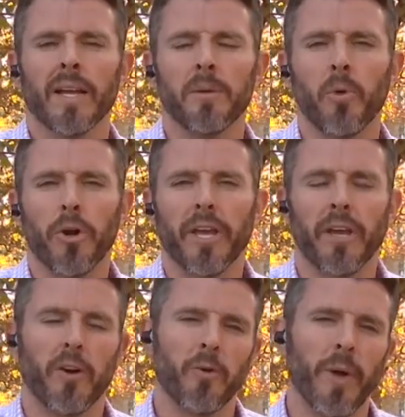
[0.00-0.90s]
Good morning,
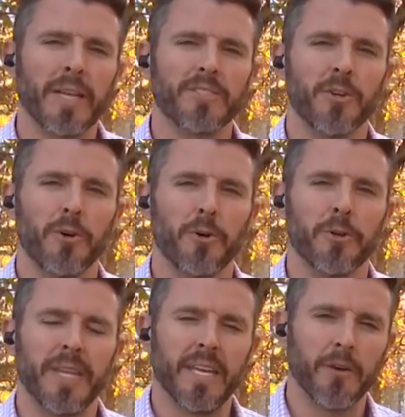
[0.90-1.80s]
Rachel.
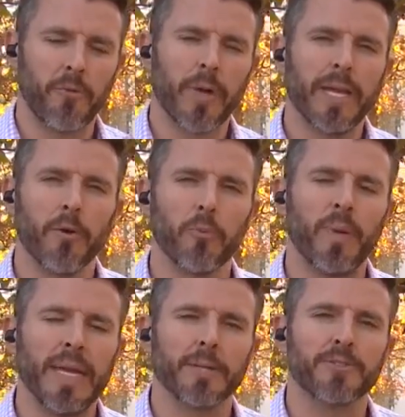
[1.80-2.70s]
The forty-year-old
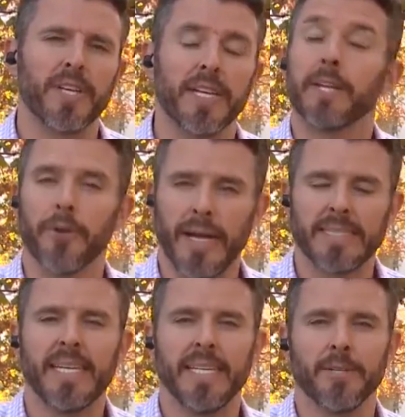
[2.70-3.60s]
Peterson and her
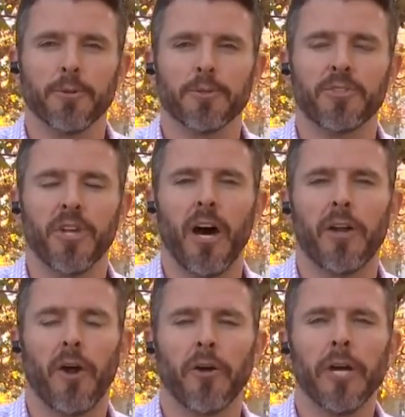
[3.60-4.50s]
eighteen-year-old
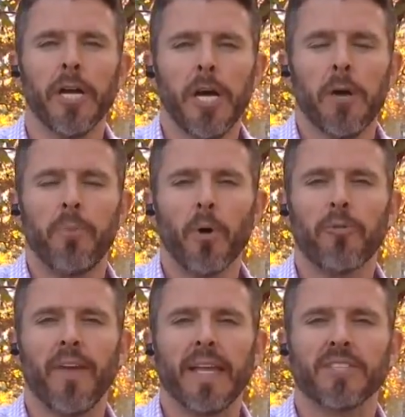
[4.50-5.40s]
son are both
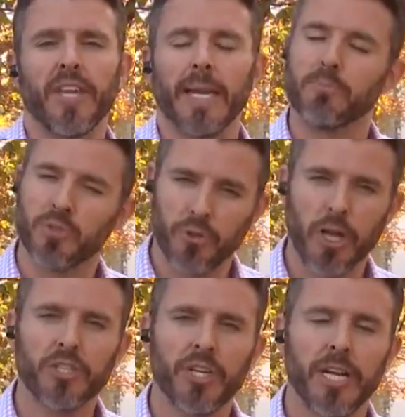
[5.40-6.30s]
facing
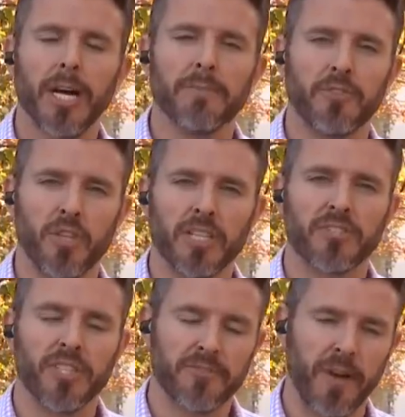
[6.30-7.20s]
obstruction of
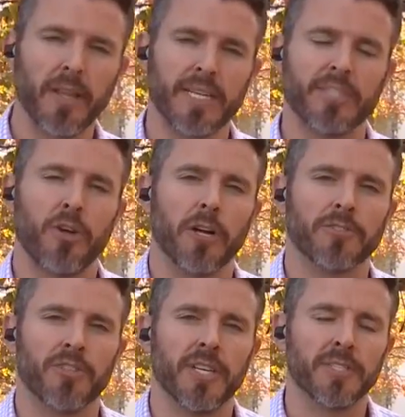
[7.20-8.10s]
justice felony
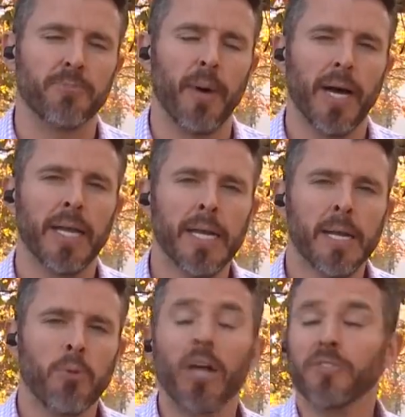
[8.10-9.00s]
charges, but
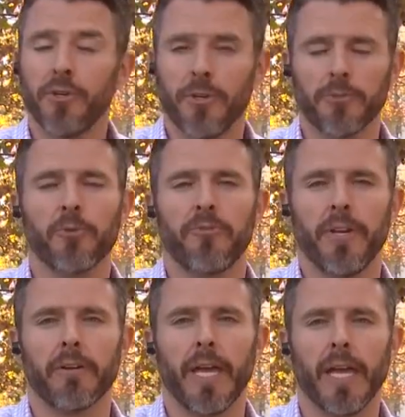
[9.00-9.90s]
prosecutors
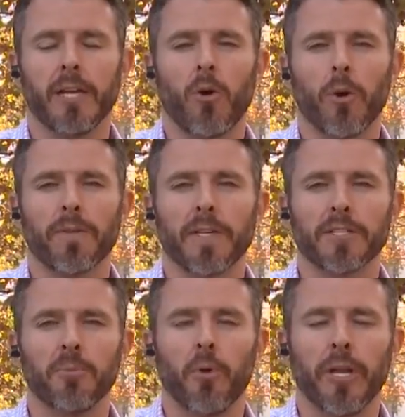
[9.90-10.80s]
revealed in court
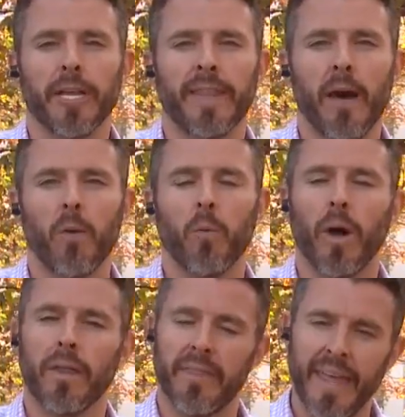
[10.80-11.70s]
this morning that
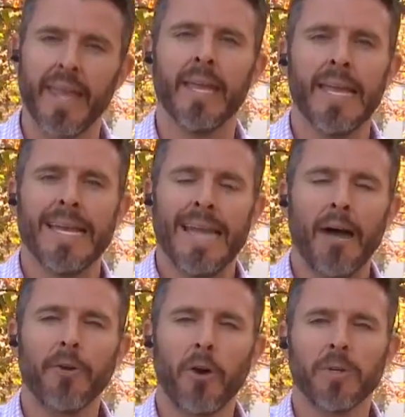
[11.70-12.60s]
what they
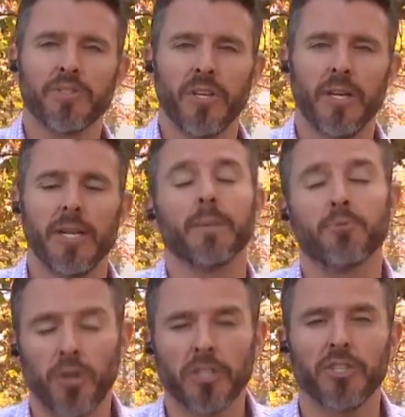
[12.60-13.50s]
now know is a, an
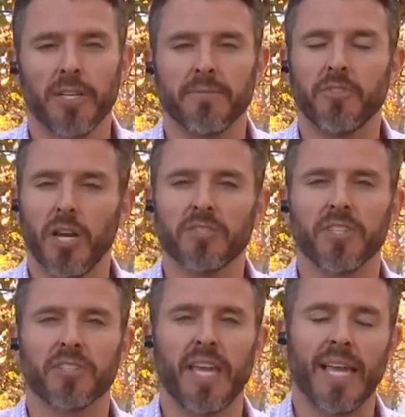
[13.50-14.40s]
obstruction of
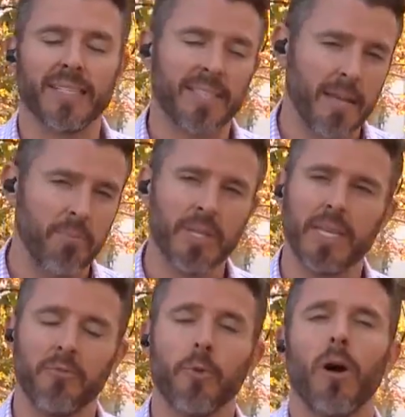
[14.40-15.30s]
justice case they
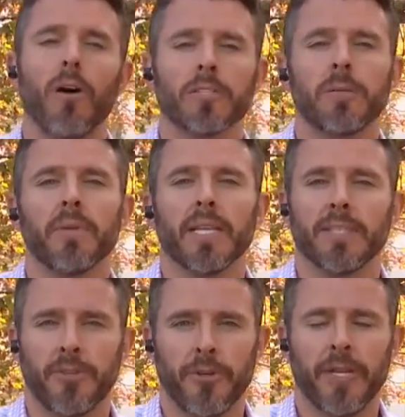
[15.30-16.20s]
believe will ultimately
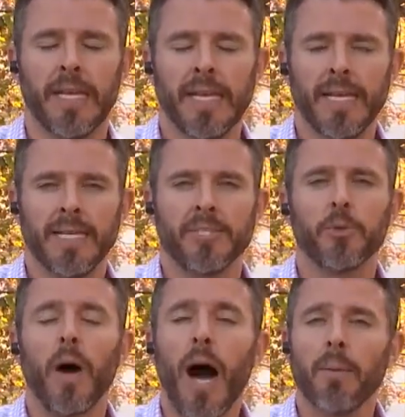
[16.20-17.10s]
turn
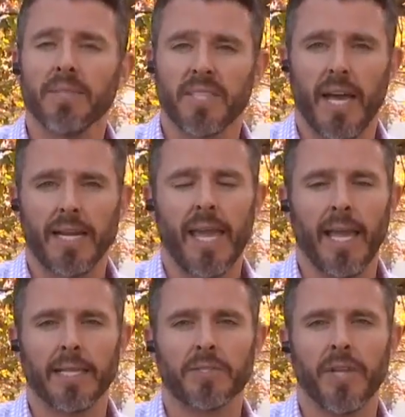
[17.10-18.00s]
into a homicide
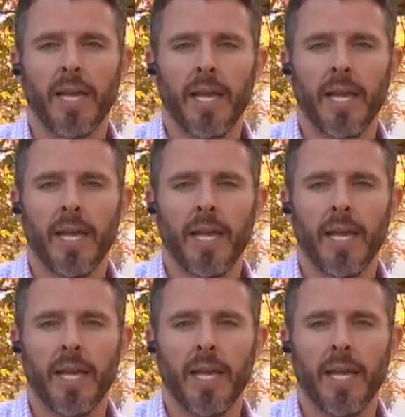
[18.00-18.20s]
case.